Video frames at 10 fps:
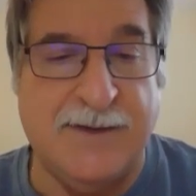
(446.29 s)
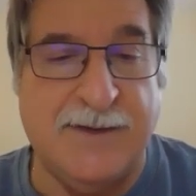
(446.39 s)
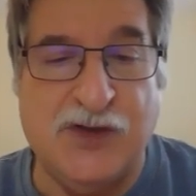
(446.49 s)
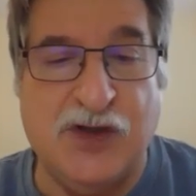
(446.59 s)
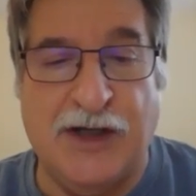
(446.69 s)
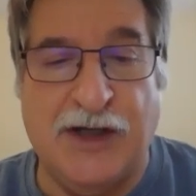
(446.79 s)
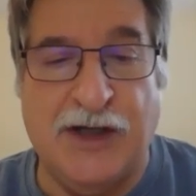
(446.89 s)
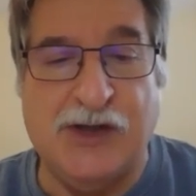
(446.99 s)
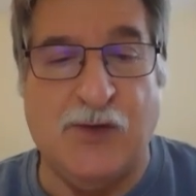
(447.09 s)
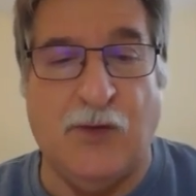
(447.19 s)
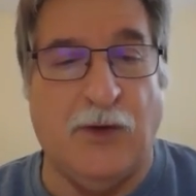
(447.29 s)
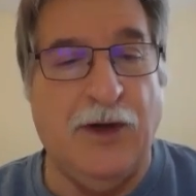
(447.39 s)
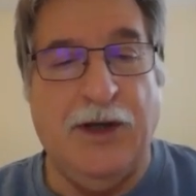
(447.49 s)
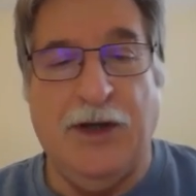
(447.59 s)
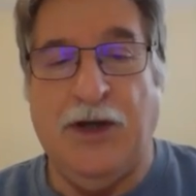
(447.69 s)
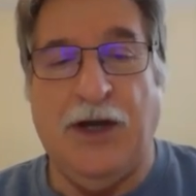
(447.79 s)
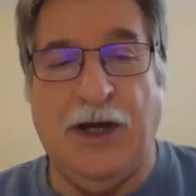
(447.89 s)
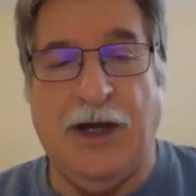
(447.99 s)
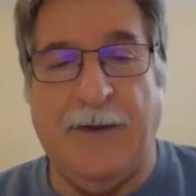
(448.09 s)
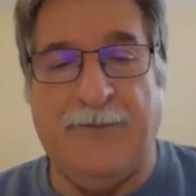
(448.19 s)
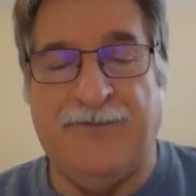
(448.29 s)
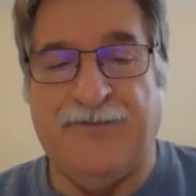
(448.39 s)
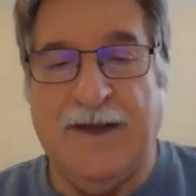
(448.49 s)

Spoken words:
some judge or um,